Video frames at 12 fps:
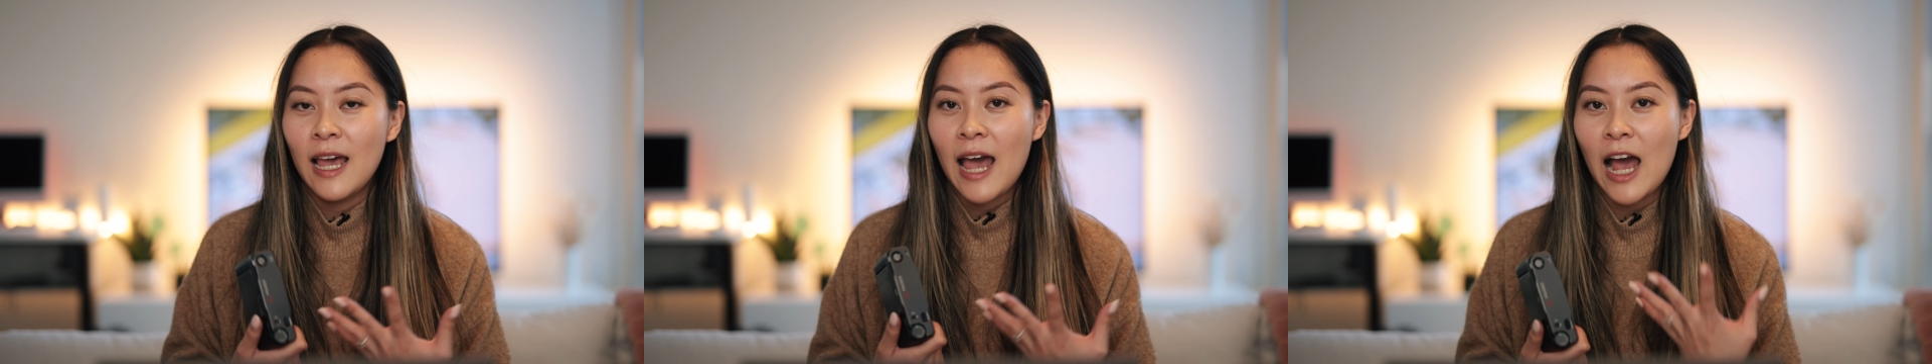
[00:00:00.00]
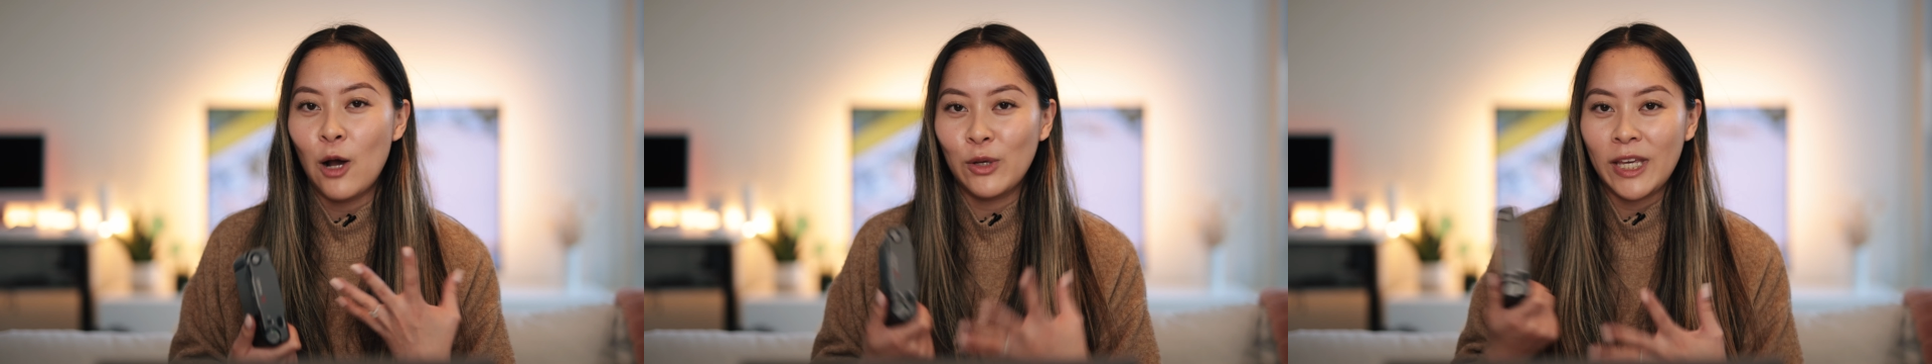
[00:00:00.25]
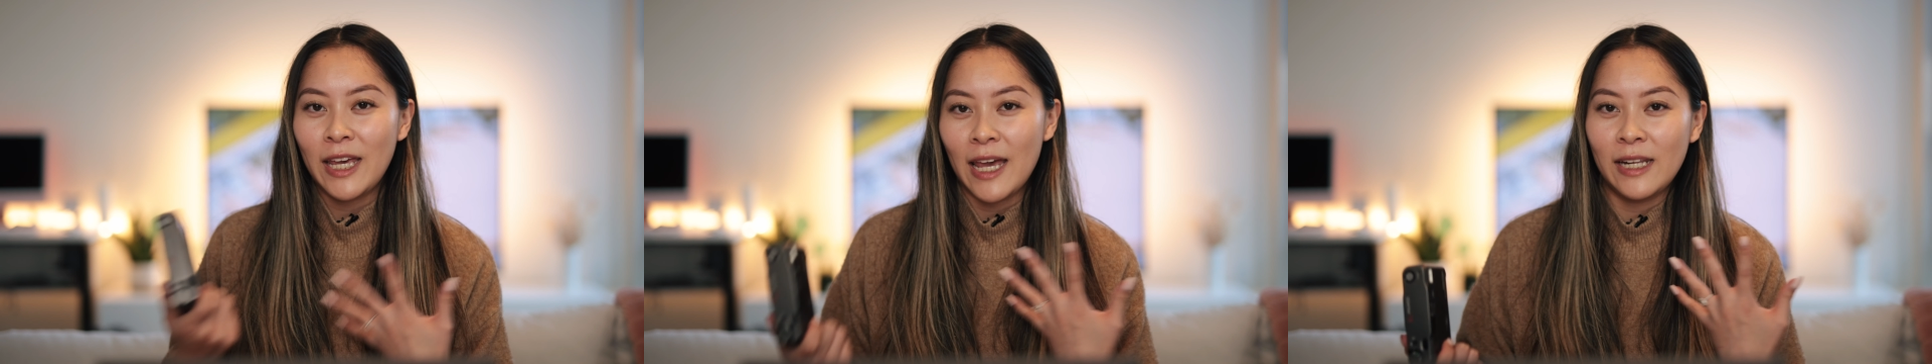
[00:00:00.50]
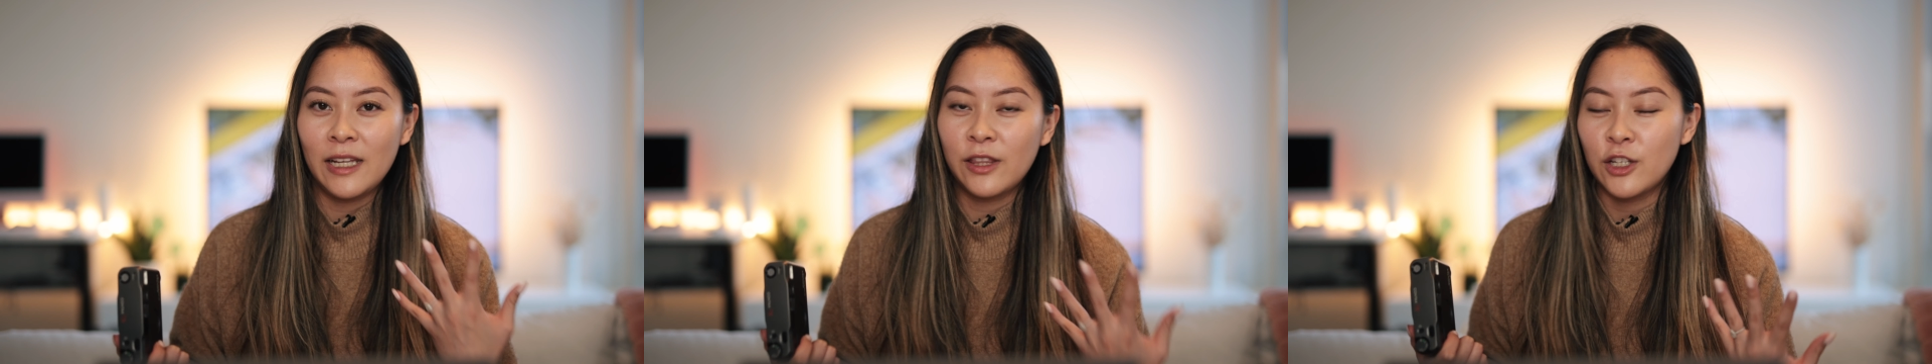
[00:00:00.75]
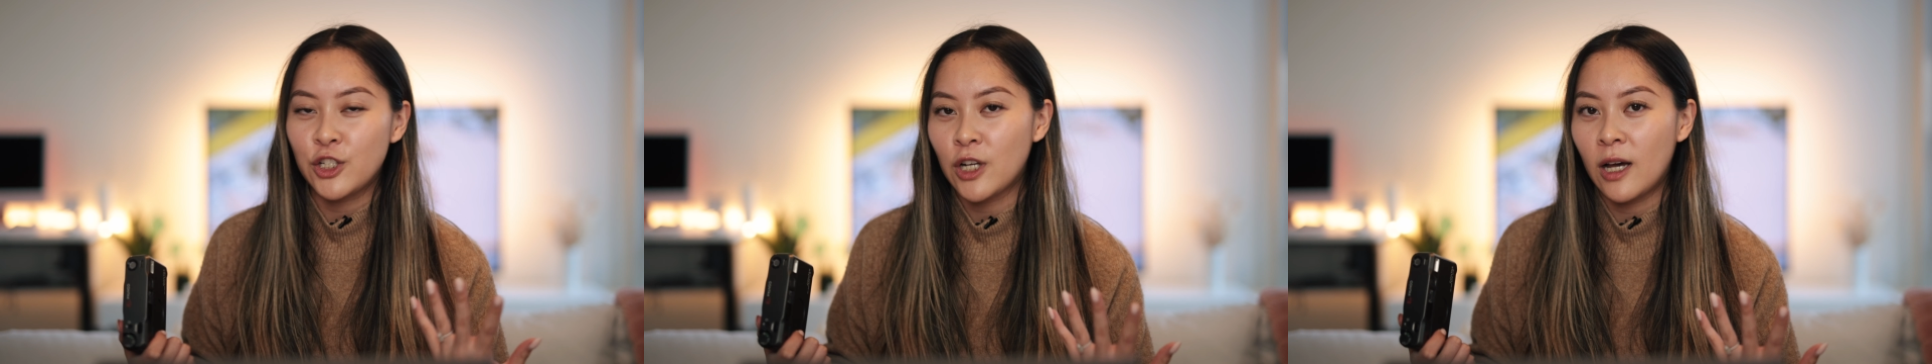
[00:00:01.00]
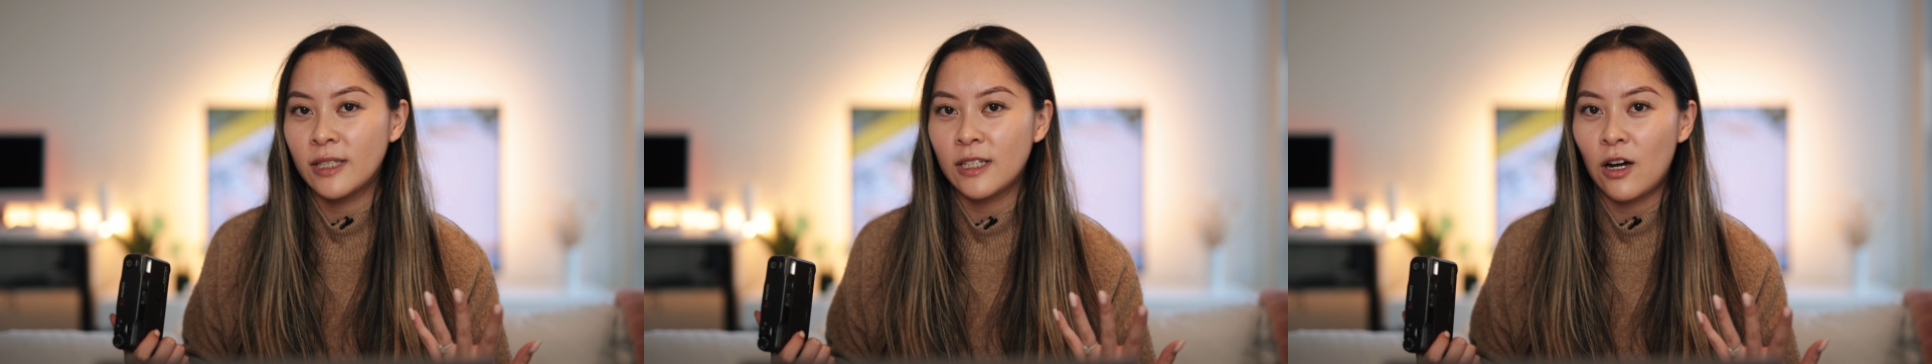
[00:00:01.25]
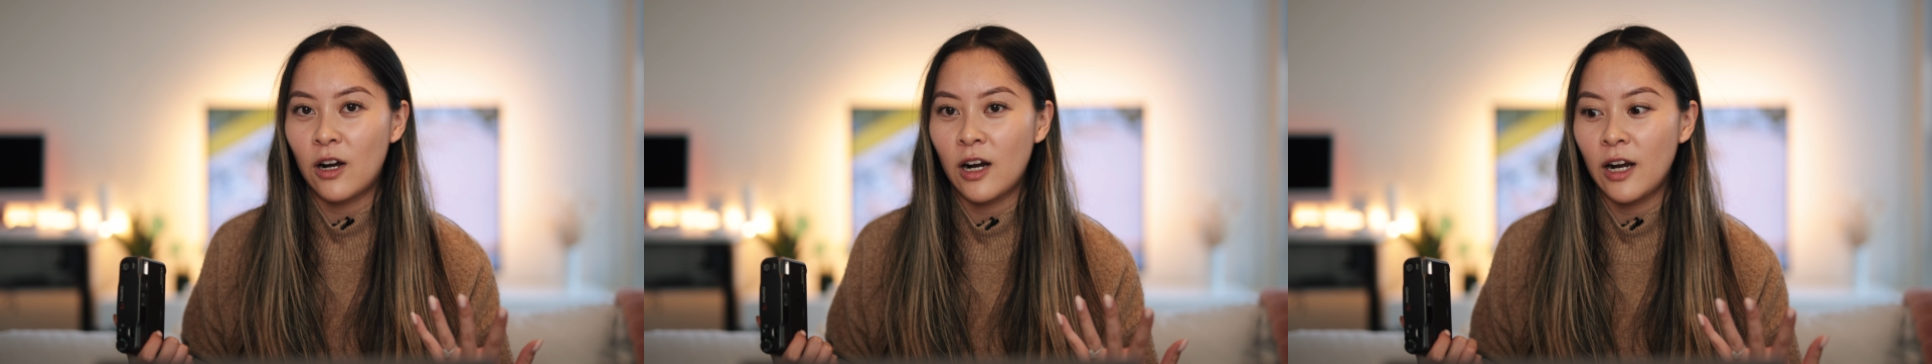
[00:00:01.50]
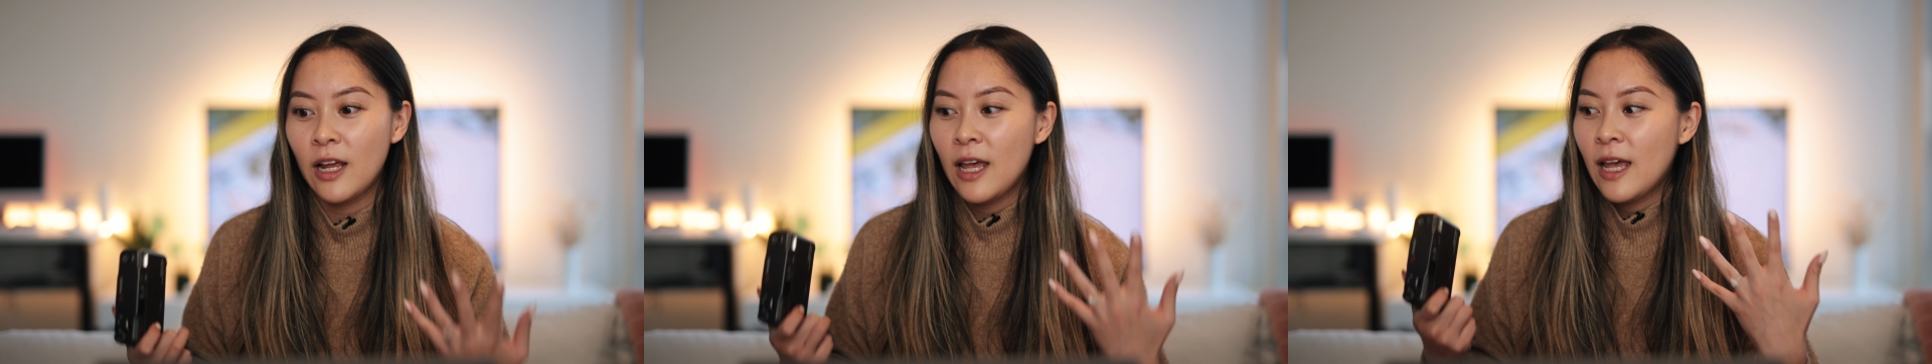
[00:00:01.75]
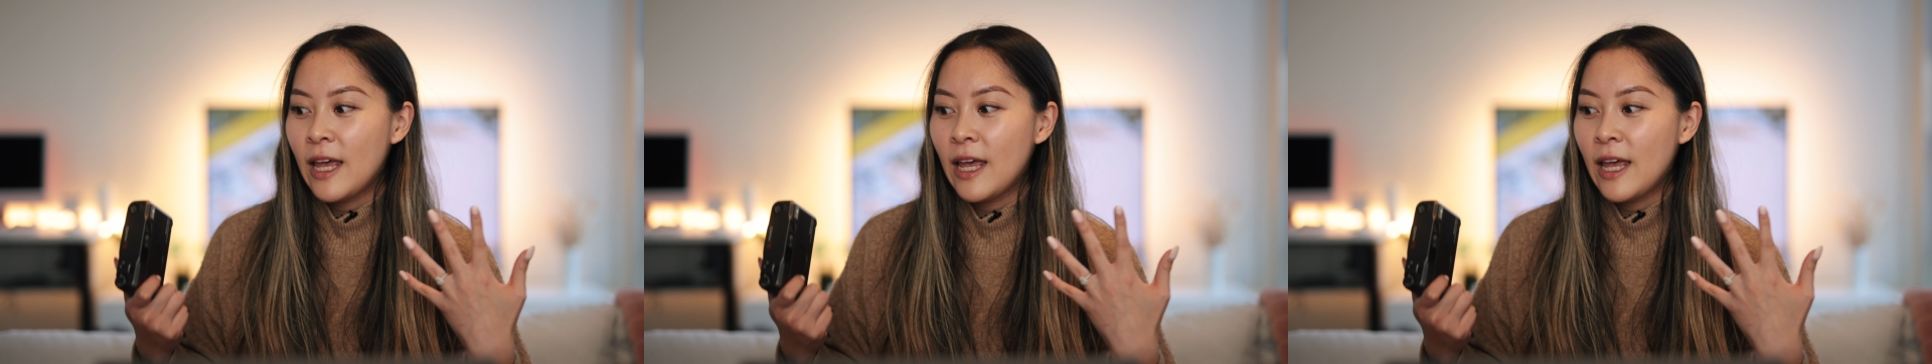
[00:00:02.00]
how candid the shots are.